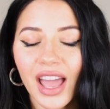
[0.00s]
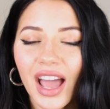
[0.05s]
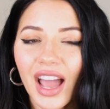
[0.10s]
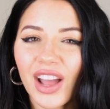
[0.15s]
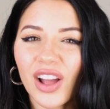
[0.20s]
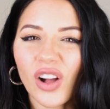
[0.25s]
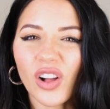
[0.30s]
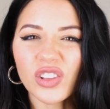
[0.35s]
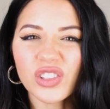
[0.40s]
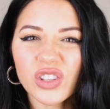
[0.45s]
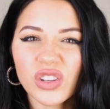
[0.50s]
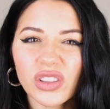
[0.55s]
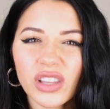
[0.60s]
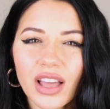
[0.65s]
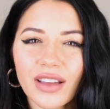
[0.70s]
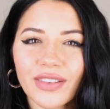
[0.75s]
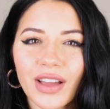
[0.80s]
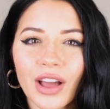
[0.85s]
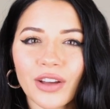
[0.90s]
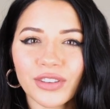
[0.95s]
I also
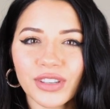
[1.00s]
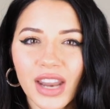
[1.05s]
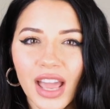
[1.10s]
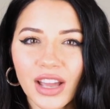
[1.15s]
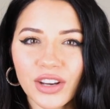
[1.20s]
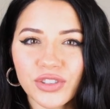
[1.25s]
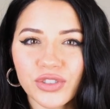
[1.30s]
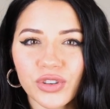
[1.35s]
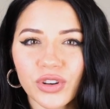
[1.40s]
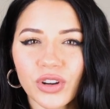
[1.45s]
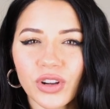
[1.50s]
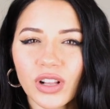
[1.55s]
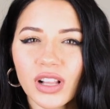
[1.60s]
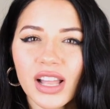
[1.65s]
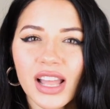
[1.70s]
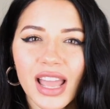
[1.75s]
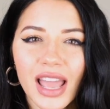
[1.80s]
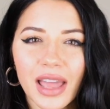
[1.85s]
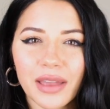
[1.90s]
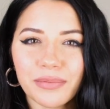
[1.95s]
love how natural
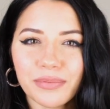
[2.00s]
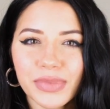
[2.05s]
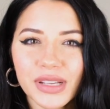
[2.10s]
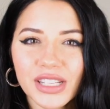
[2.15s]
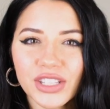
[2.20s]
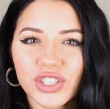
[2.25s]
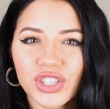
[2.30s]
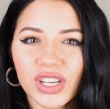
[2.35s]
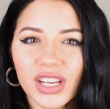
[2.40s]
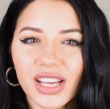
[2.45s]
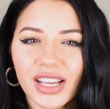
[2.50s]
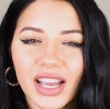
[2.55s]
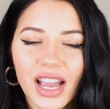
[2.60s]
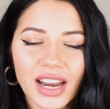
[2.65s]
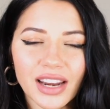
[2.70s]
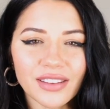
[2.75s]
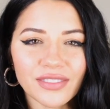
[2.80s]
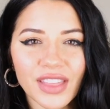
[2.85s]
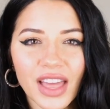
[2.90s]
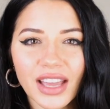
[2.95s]
and beachy and
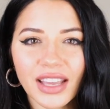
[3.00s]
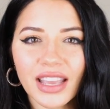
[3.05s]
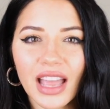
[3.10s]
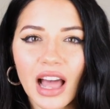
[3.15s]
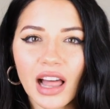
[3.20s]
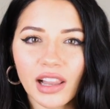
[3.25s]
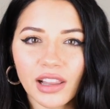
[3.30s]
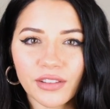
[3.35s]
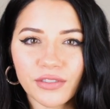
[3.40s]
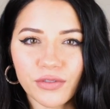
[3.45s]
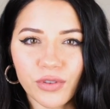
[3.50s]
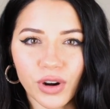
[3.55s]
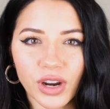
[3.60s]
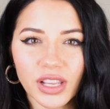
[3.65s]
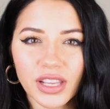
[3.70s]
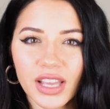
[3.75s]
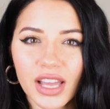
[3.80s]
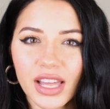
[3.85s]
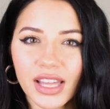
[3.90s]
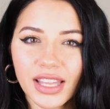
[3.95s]
kind of that
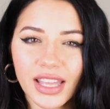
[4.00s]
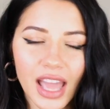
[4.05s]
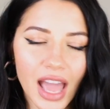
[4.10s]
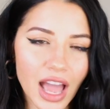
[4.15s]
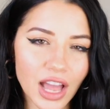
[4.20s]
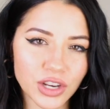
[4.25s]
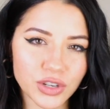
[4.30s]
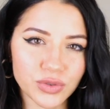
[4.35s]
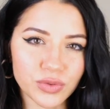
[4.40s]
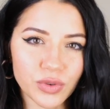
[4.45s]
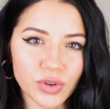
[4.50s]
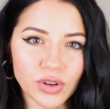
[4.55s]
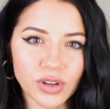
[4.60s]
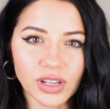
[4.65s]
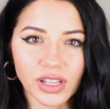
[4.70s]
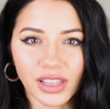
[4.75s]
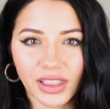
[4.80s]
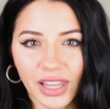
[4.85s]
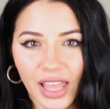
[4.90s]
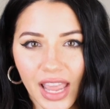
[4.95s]
California
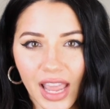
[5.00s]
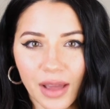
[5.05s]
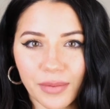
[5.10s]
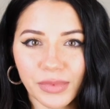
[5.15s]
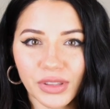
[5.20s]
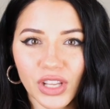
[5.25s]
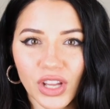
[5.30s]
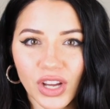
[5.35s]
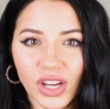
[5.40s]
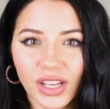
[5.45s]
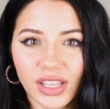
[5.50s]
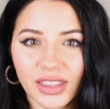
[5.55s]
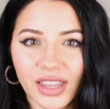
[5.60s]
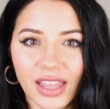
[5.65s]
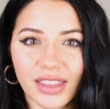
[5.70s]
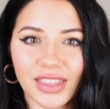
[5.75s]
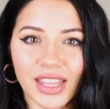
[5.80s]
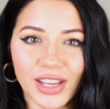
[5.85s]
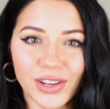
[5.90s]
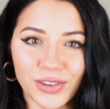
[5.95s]
casual glam look
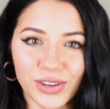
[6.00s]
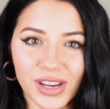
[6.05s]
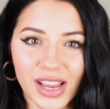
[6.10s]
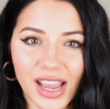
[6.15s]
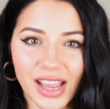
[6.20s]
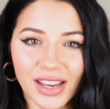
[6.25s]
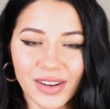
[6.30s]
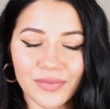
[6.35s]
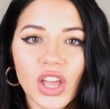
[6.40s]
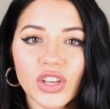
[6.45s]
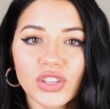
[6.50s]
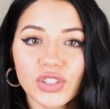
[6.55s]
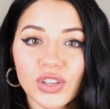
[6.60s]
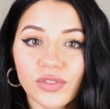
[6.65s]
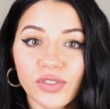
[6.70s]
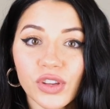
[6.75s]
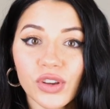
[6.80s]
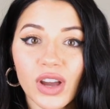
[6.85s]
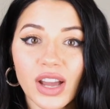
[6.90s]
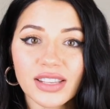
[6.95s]
that they create. So
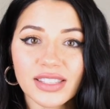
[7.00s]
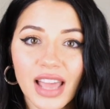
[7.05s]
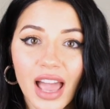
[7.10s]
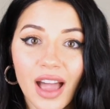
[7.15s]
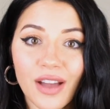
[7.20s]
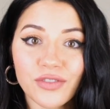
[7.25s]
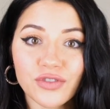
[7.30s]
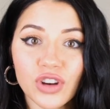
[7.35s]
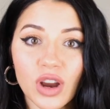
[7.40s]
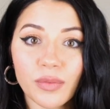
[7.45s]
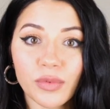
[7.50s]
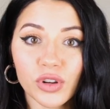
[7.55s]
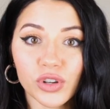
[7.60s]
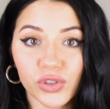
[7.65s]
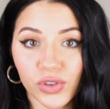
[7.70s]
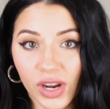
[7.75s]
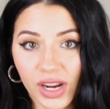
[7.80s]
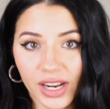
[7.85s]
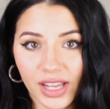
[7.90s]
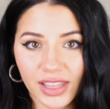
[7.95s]
if you guys have trouble
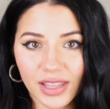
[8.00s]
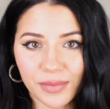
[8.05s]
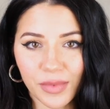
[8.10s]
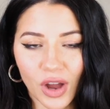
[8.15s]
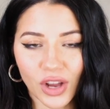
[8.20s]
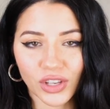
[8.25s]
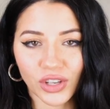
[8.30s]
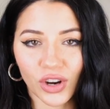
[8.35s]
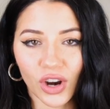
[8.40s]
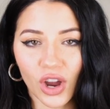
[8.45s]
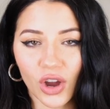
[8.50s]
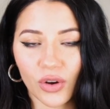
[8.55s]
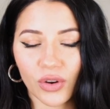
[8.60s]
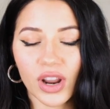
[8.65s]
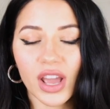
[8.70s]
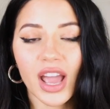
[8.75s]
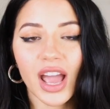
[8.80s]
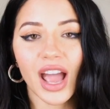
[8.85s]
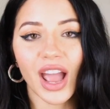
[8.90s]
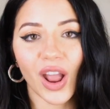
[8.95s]
creating them on your
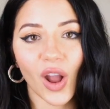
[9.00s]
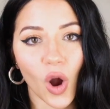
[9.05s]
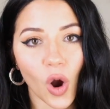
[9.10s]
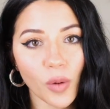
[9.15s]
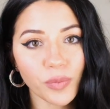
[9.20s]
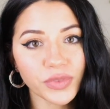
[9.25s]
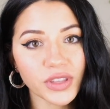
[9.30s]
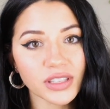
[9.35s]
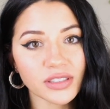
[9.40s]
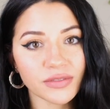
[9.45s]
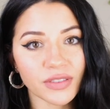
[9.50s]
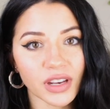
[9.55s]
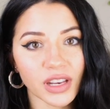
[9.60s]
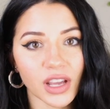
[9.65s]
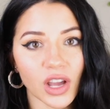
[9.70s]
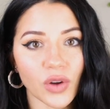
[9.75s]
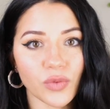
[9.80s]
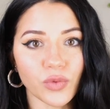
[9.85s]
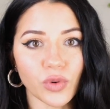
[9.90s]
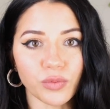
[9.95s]
own, I hope this
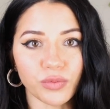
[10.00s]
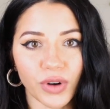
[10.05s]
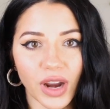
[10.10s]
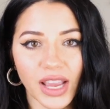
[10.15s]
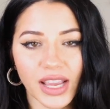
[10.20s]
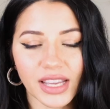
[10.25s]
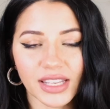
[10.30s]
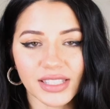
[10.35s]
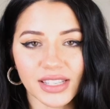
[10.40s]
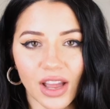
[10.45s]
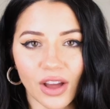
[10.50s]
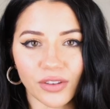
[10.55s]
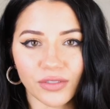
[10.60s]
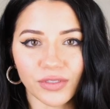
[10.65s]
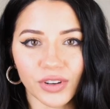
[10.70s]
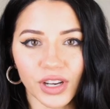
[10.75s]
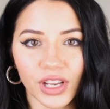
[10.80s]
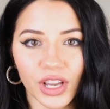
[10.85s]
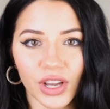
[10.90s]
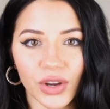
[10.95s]
video will break it down
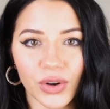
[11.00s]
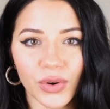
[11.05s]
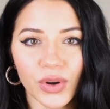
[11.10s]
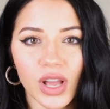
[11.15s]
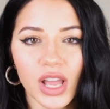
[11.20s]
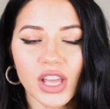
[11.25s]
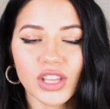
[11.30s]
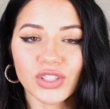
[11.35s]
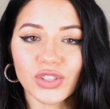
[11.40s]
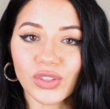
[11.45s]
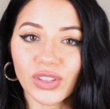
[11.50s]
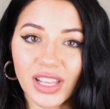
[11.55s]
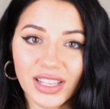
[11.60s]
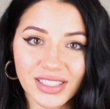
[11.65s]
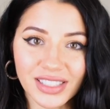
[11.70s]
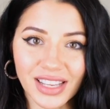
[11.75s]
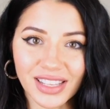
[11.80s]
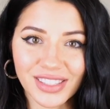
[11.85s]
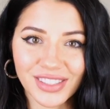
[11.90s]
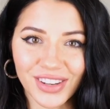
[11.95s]
for you. So
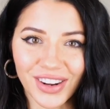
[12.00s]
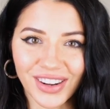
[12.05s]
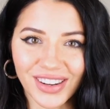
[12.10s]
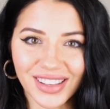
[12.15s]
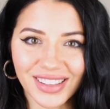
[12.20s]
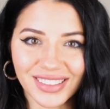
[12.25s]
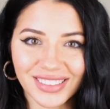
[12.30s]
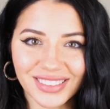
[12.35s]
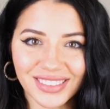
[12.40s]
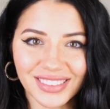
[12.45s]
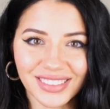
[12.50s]
let's get started.